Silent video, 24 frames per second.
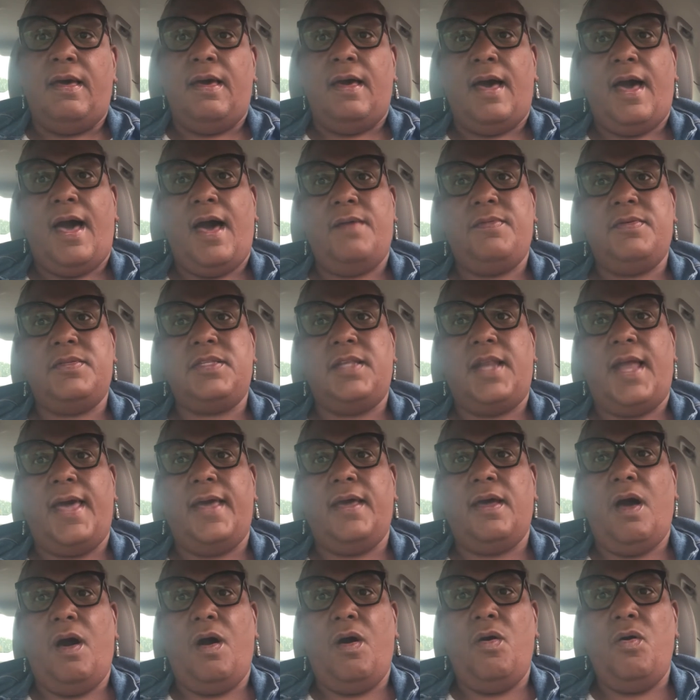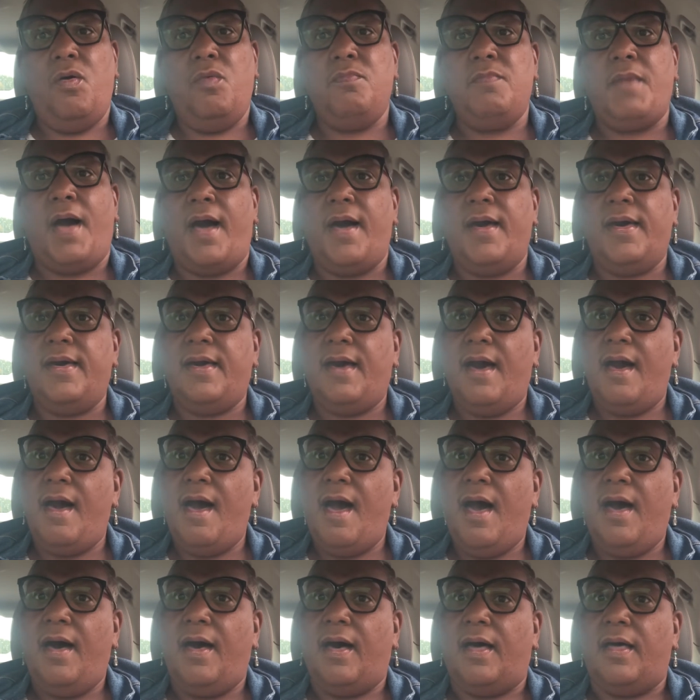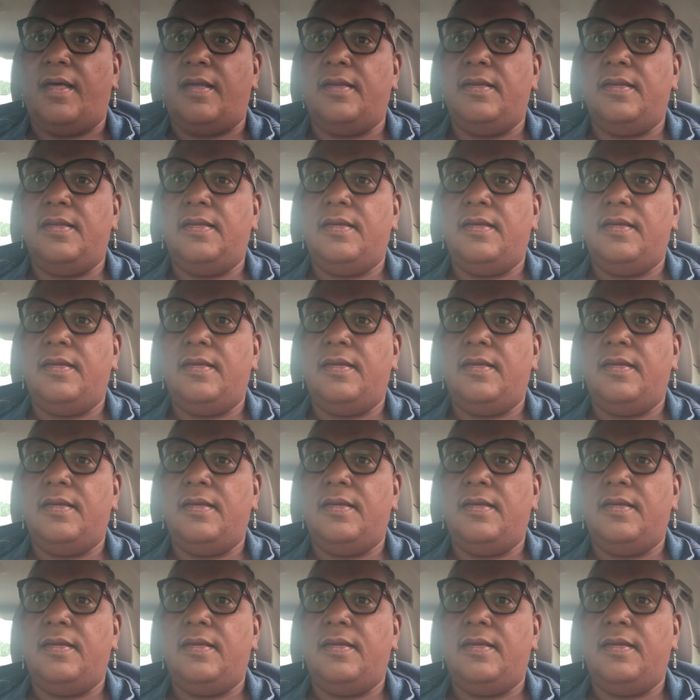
I was like, oh my God.